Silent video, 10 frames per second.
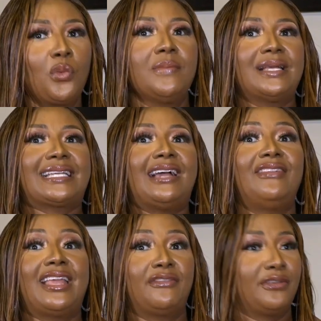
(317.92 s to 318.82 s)
we must
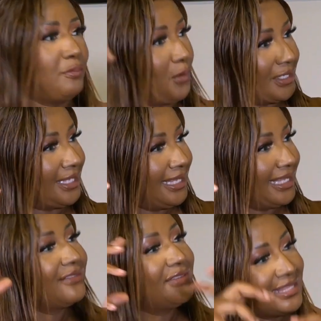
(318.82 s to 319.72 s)
cover everybody,
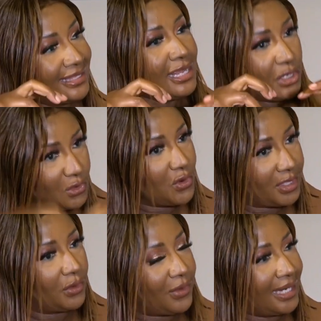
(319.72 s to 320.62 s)
even, the
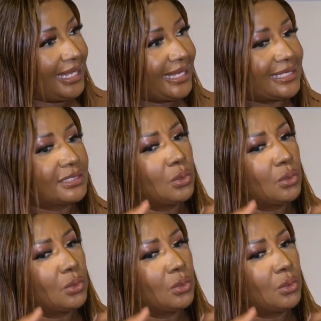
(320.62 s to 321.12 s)
rural areas.